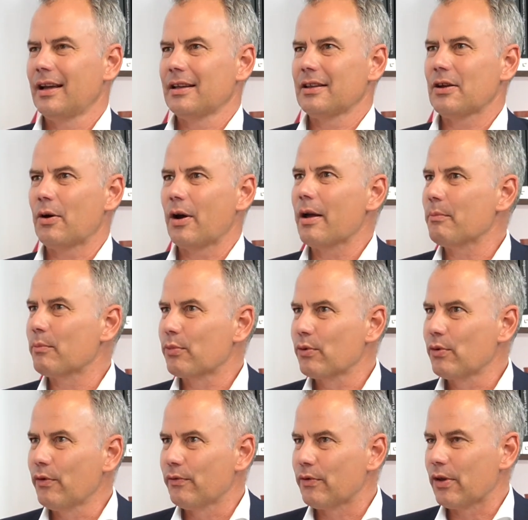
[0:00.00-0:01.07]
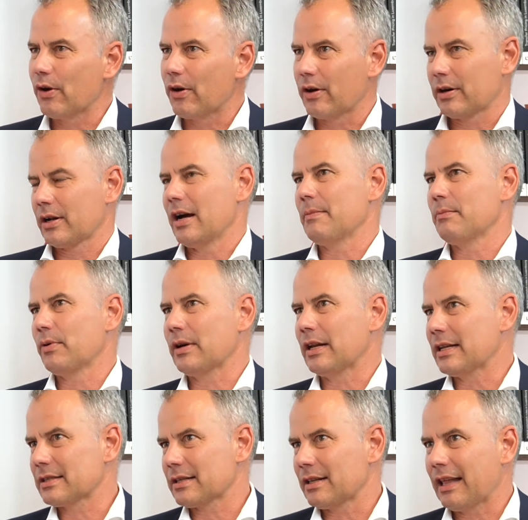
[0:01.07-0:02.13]
you know, improve your
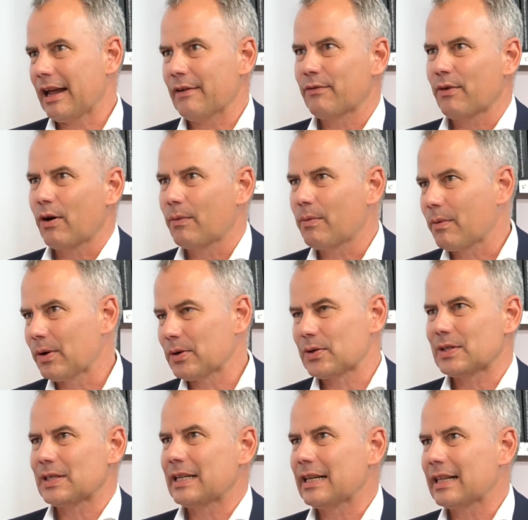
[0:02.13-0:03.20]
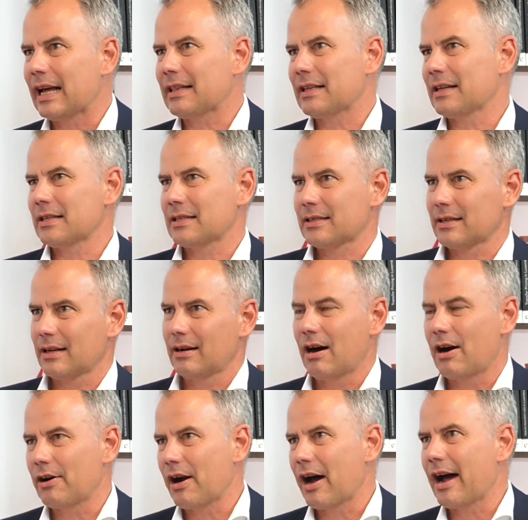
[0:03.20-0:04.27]
companies. And therefore, we want to see that this
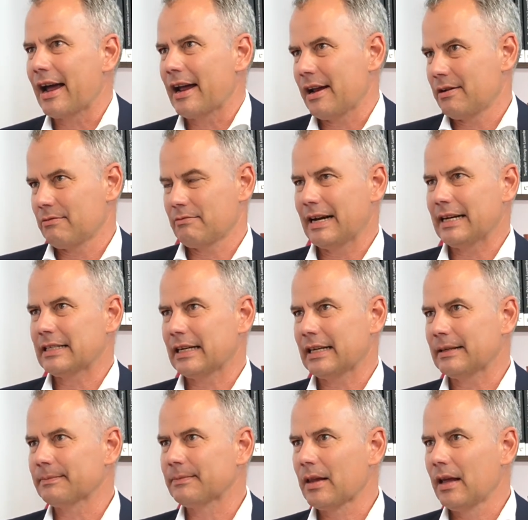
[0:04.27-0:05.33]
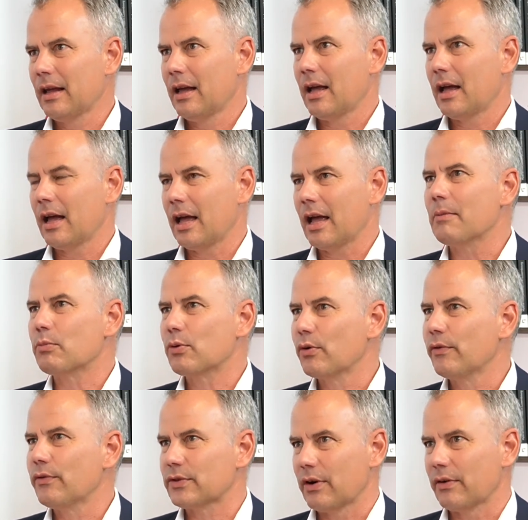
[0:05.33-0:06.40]
RI rating uh,
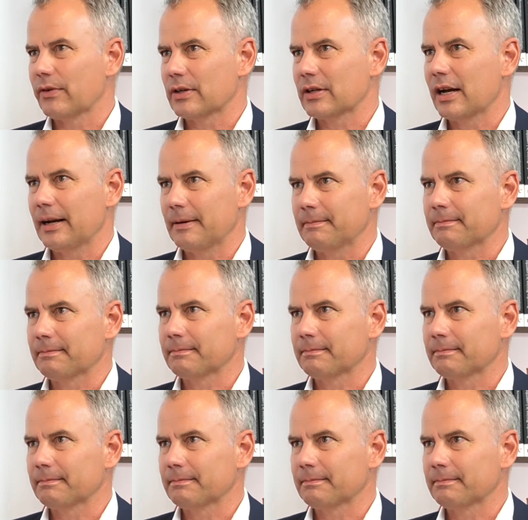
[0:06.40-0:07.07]
improves over time.